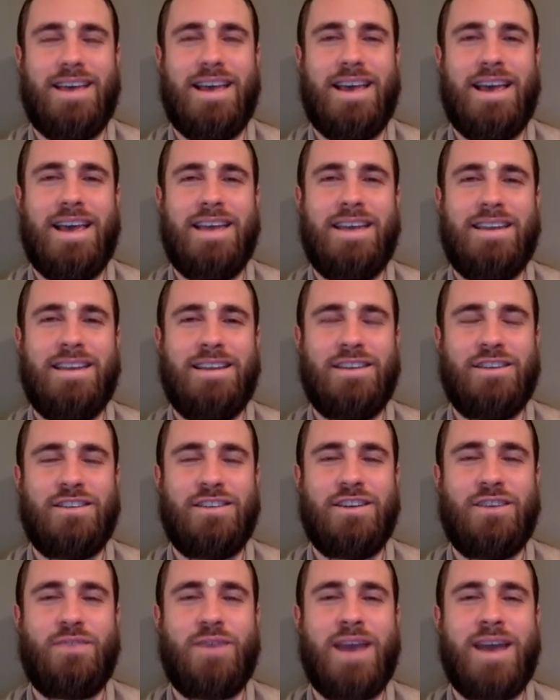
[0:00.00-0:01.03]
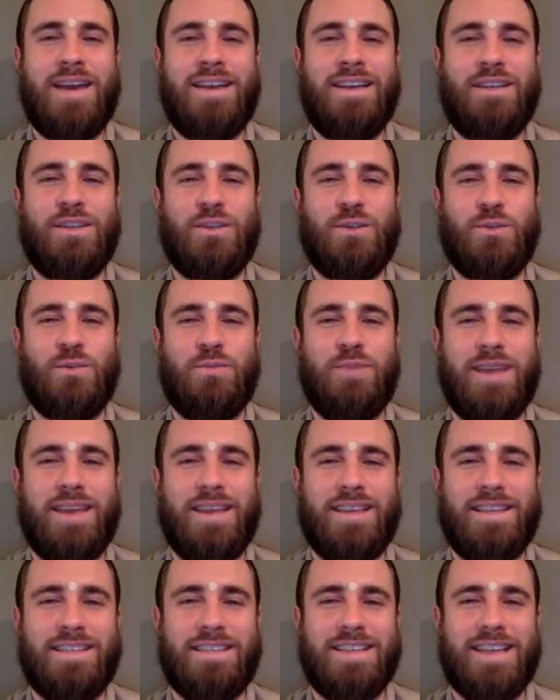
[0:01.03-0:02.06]
And then she quietly stood by
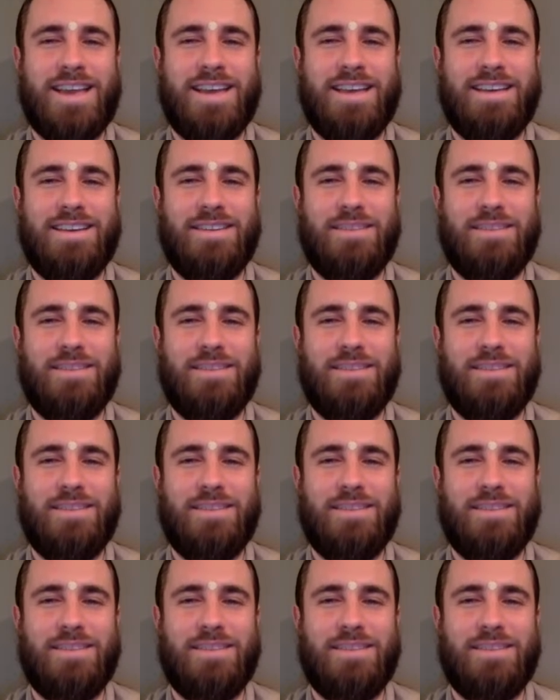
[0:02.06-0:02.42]
his side.